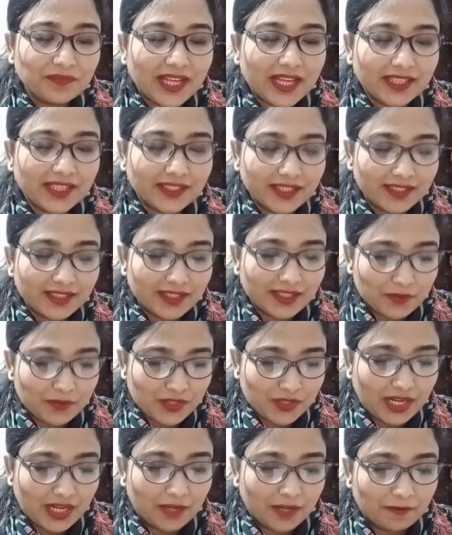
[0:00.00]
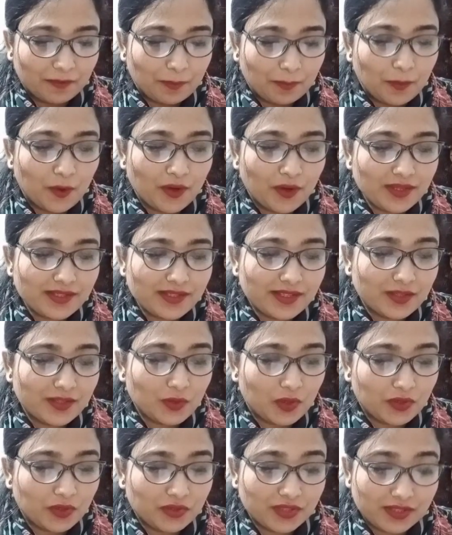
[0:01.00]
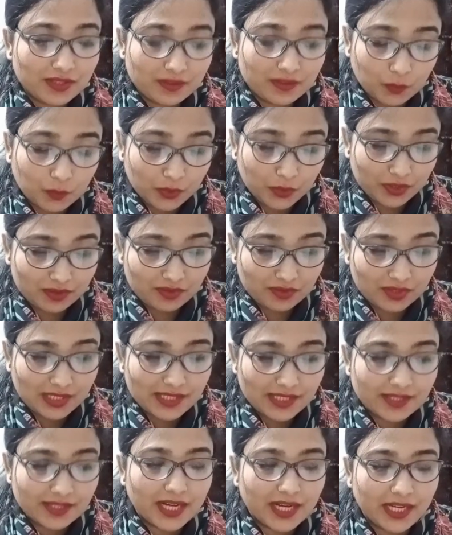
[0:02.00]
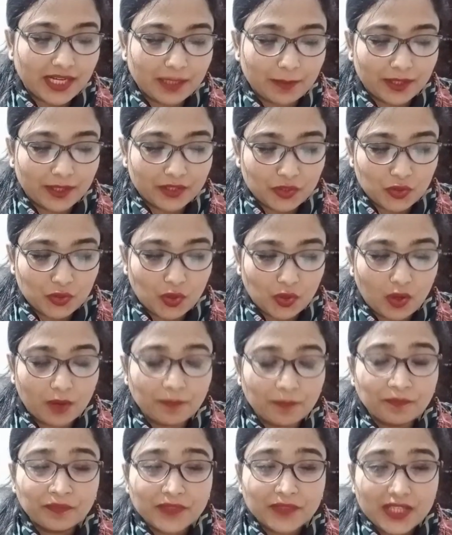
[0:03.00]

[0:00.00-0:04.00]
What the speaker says: And then there was a kind of a pause. The doctor was still standing by the door.